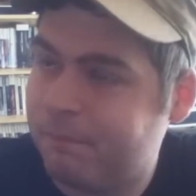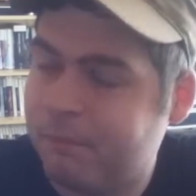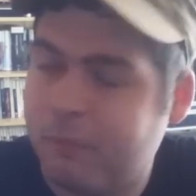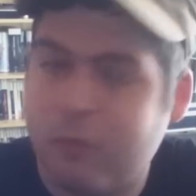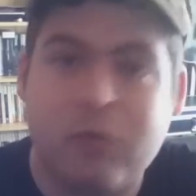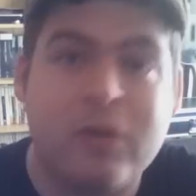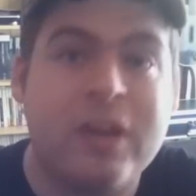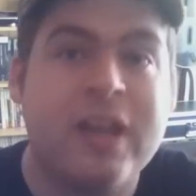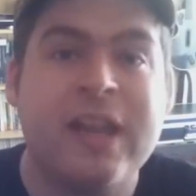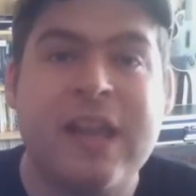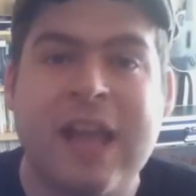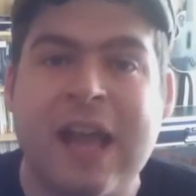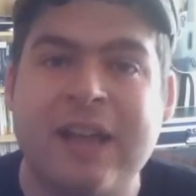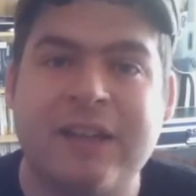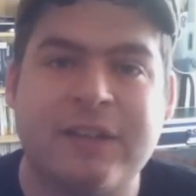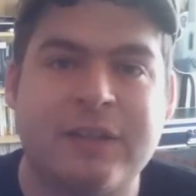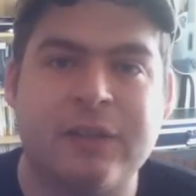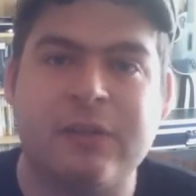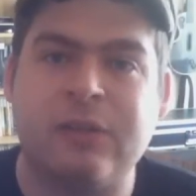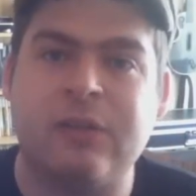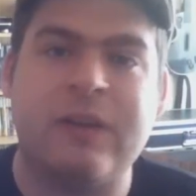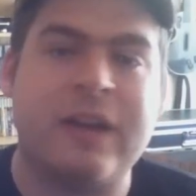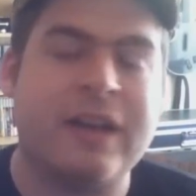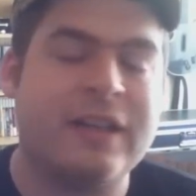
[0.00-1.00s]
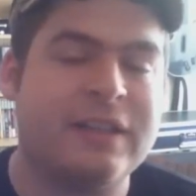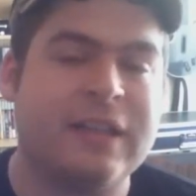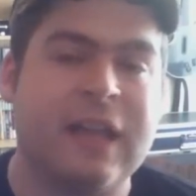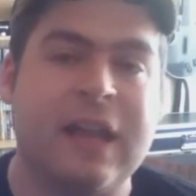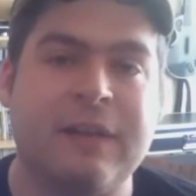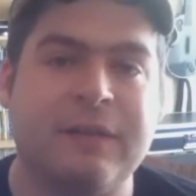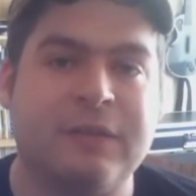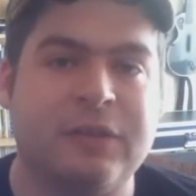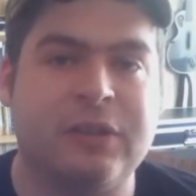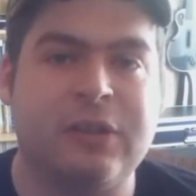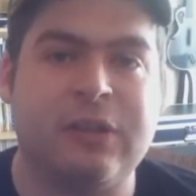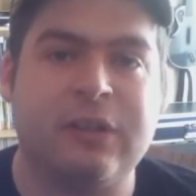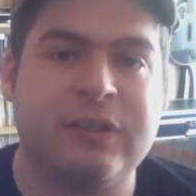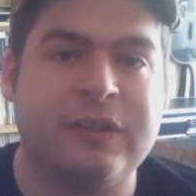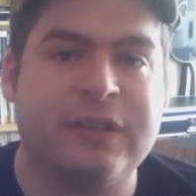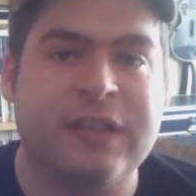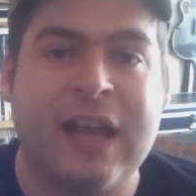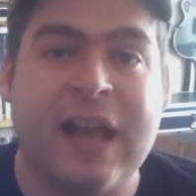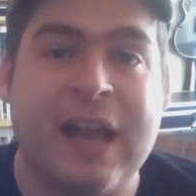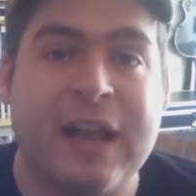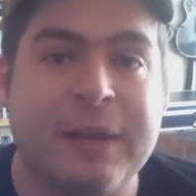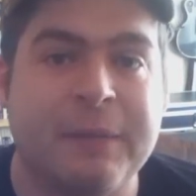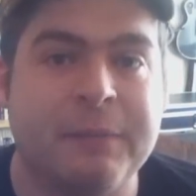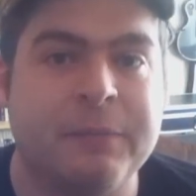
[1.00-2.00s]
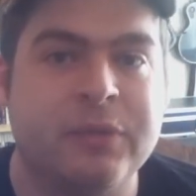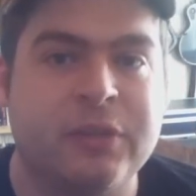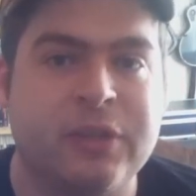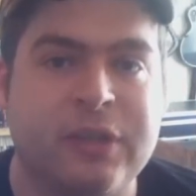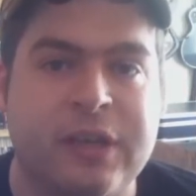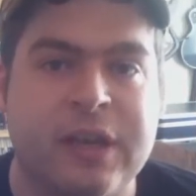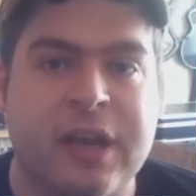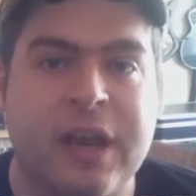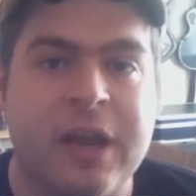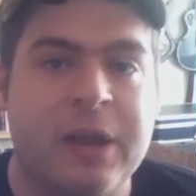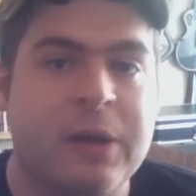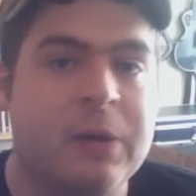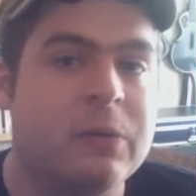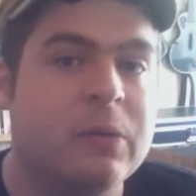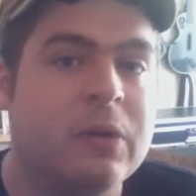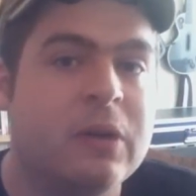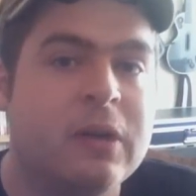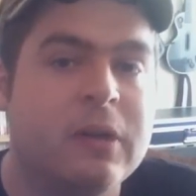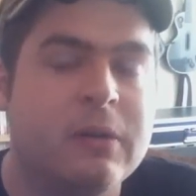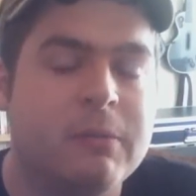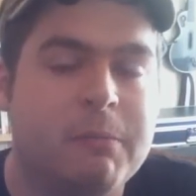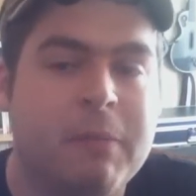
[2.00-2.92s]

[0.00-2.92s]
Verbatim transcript: But we had some great times and good times, you know,